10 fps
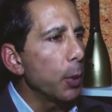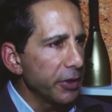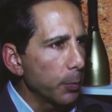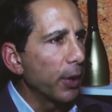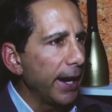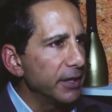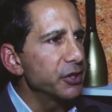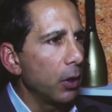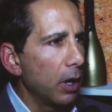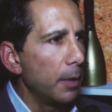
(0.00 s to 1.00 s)
what the brand's
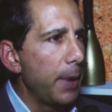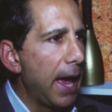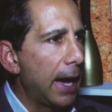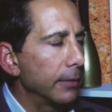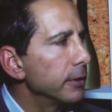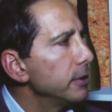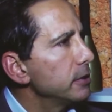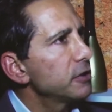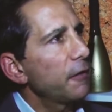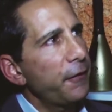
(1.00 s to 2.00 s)
all about.
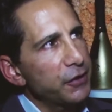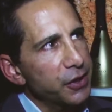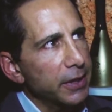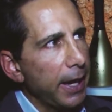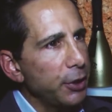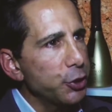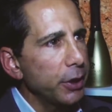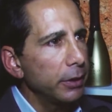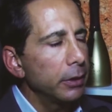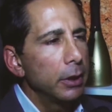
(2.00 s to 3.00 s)

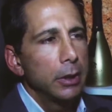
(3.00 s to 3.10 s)
Sophistication,